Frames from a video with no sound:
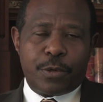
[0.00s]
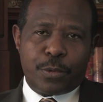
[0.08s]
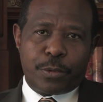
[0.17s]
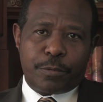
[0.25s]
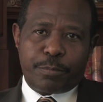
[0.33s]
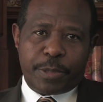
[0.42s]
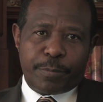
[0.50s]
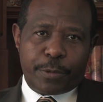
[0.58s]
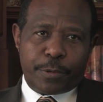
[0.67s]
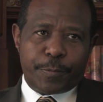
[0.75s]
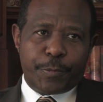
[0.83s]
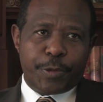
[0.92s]
own
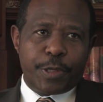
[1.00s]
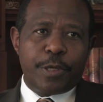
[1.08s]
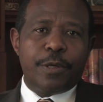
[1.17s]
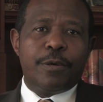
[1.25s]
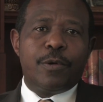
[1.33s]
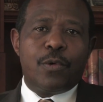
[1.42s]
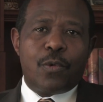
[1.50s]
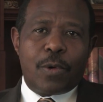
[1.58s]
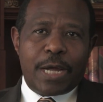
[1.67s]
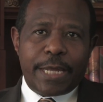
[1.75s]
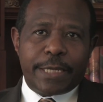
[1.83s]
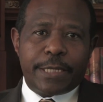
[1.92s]
people,
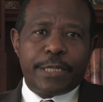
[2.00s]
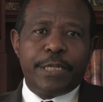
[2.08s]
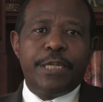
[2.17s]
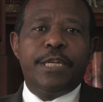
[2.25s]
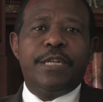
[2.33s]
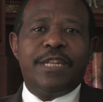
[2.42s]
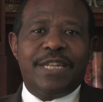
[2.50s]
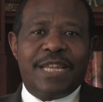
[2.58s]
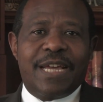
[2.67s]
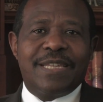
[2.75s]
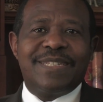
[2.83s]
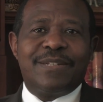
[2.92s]
why
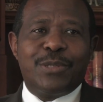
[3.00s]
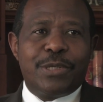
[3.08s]
does